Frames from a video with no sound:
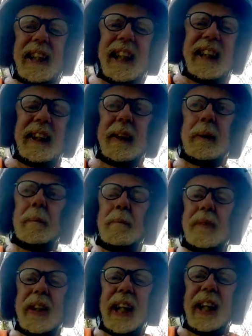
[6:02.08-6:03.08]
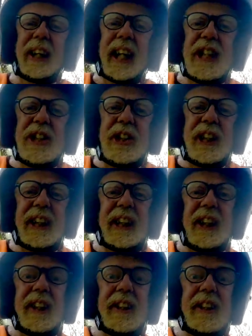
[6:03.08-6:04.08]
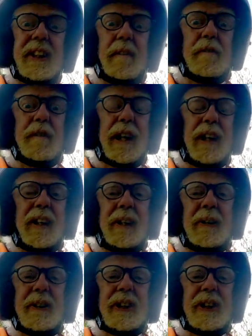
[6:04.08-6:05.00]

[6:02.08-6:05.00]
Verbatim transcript: there you go the electric velo